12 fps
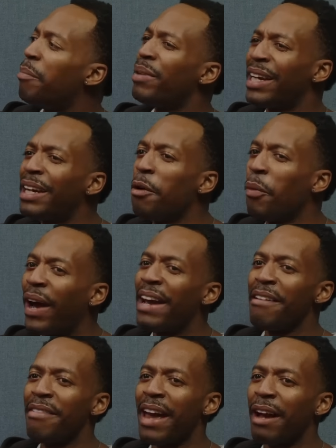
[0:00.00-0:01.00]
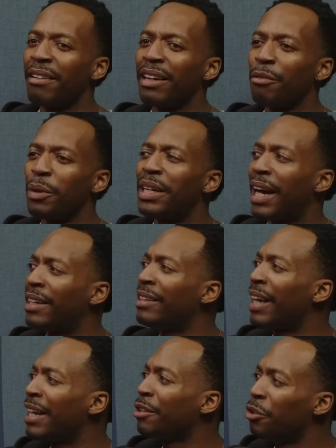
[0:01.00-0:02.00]
but in a way that we kind
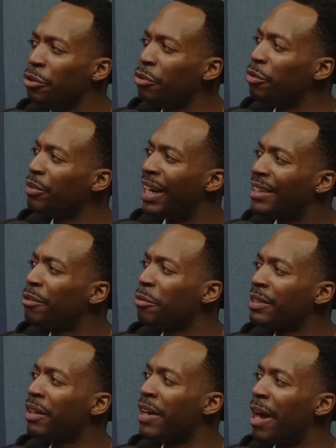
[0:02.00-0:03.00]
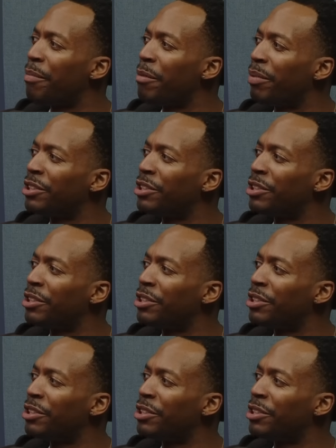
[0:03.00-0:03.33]
of like knew nothing was going to happen,